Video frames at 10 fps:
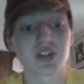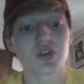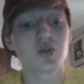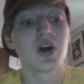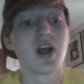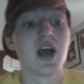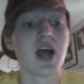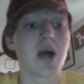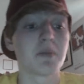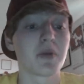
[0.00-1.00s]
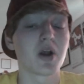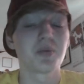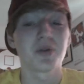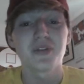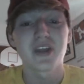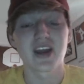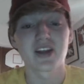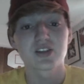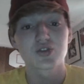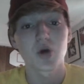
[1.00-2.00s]
I do... I'm going to be uploading
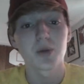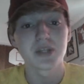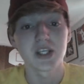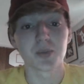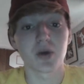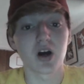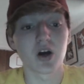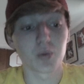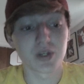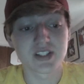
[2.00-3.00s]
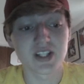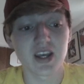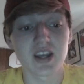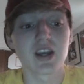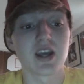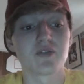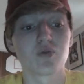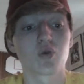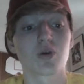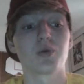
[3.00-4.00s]
that 12 p.m. on Wednesday, and
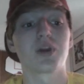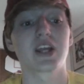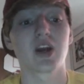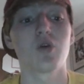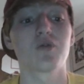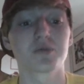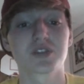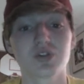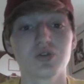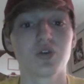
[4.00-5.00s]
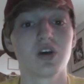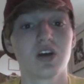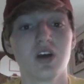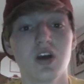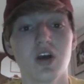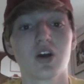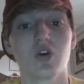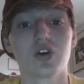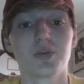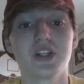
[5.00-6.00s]
for when I get home from school, I'm
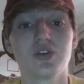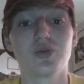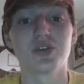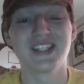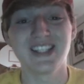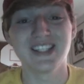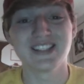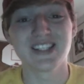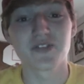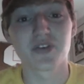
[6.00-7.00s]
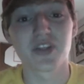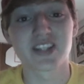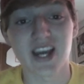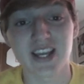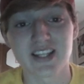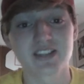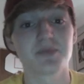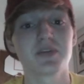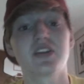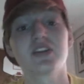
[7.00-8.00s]
going to be doing TTC for the Titans.
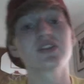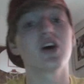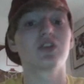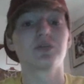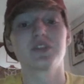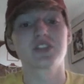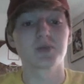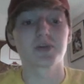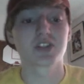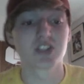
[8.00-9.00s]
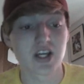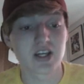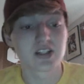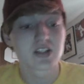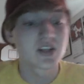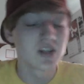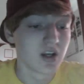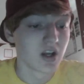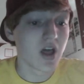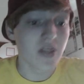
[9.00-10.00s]
And this is all going to be subject to change.
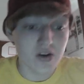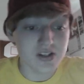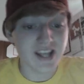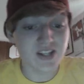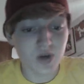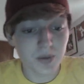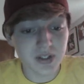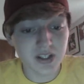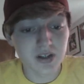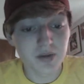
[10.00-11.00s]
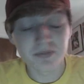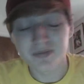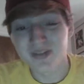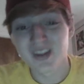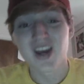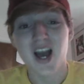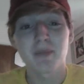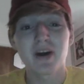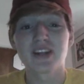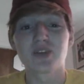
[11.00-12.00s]
Thursday at 12 p.m., I
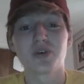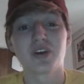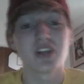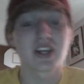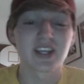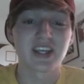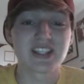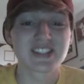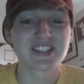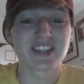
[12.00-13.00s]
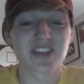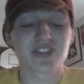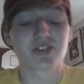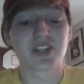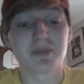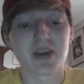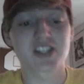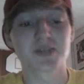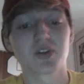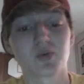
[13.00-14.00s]
might do it like an NCAA 13
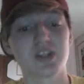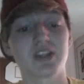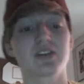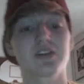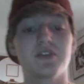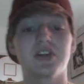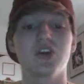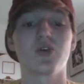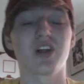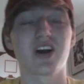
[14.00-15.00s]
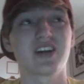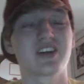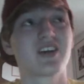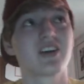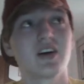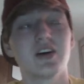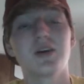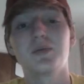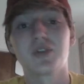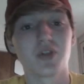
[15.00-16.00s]
matchup of the week video, like
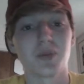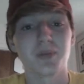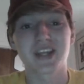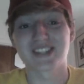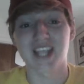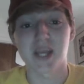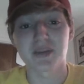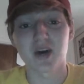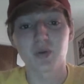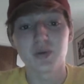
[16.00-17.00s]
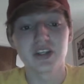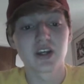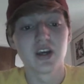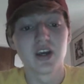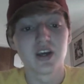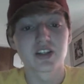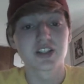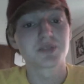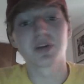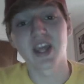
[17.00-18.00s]
the biggest game of that week.
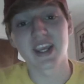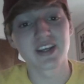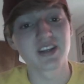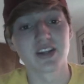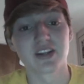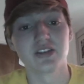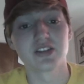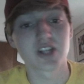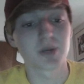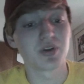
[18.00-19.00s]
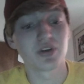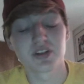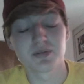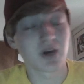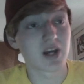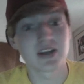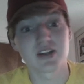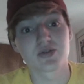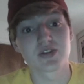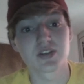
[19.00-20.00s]
Just play it and just upload it. It might
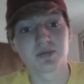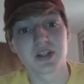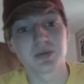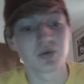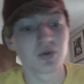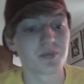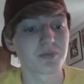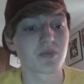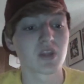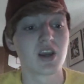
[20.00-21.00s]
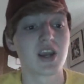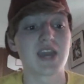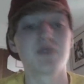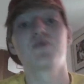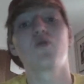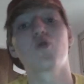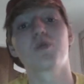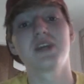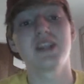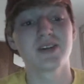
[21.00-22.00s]
interest some people. And 4
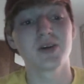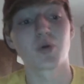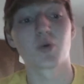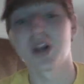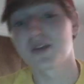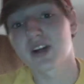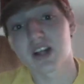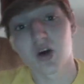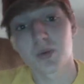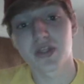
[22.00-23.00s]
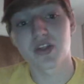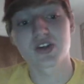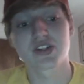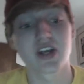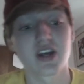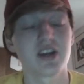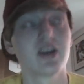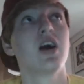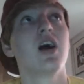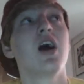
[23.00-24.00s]
p.m. or whenever I get home on Thursday,